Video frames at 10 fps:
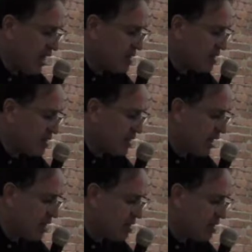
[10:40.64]
Hasn't
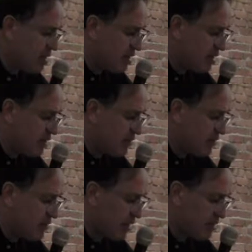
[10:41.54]
light done
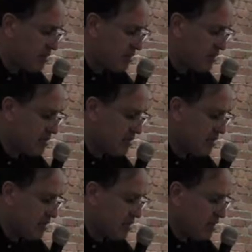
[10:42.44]
enough to us?
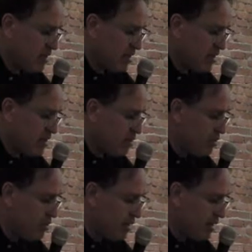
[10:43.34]
The
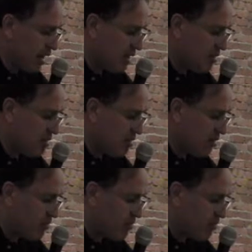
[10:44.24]
inhuman light
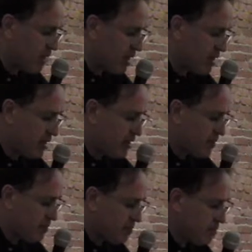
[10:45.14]
of the
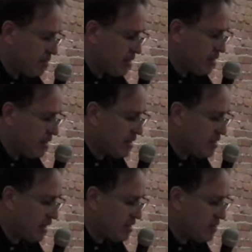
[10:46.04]
mighty, the
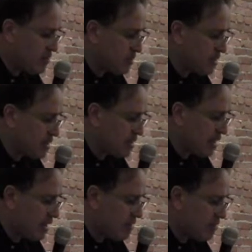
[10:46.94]
desperate
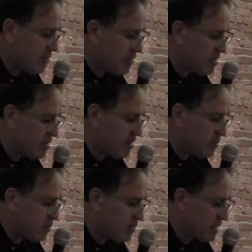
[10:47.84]
light of the
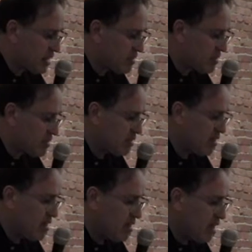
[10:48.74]

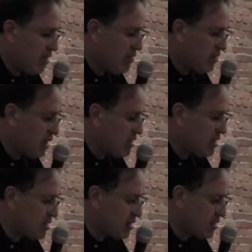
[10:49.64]
dispossessed, have
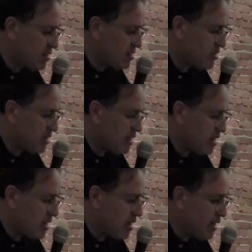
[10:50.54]
rendered us
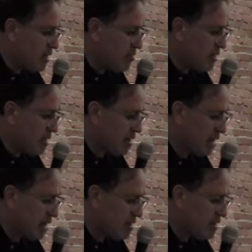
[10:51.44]
gleaming
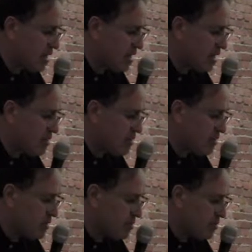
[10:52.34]
like sand.